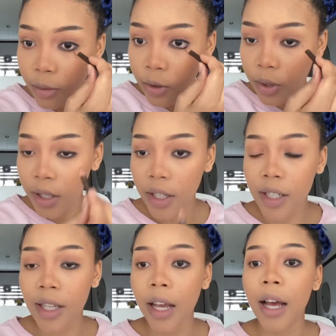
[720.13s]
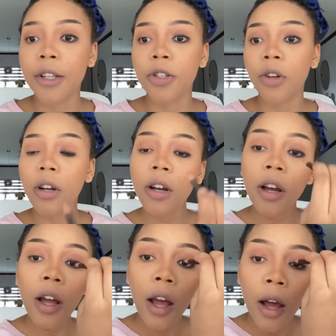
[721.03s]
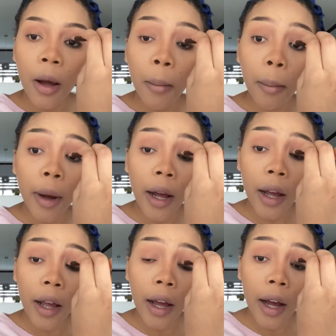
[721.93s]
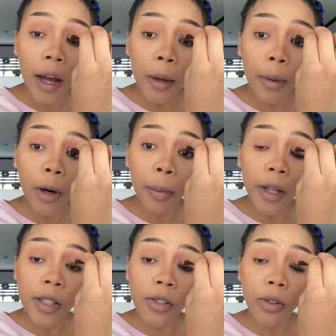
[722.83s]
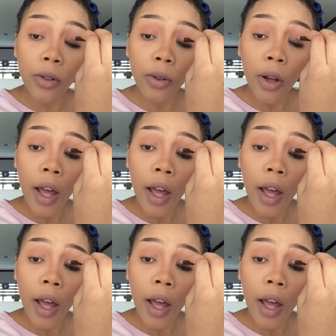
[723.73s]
doing here is that I took my eyebrow pencil